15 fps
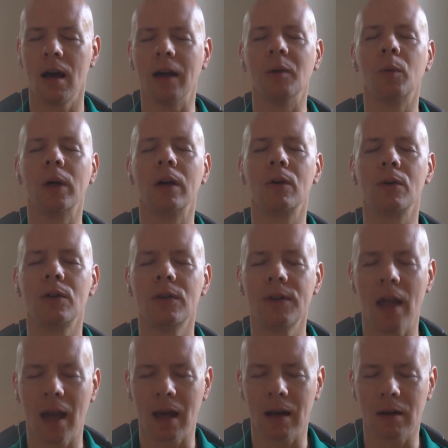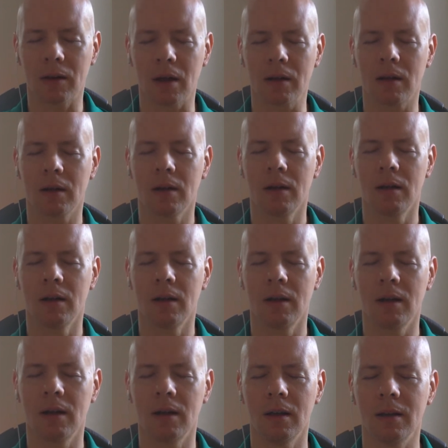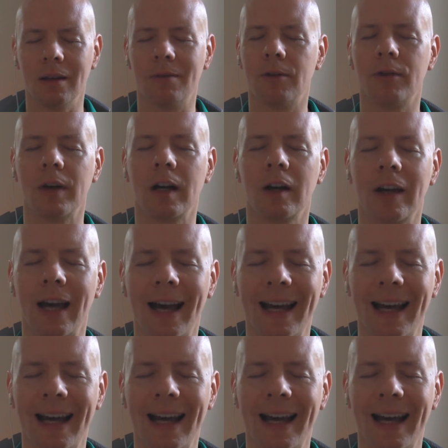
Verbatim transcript: And we understand that the very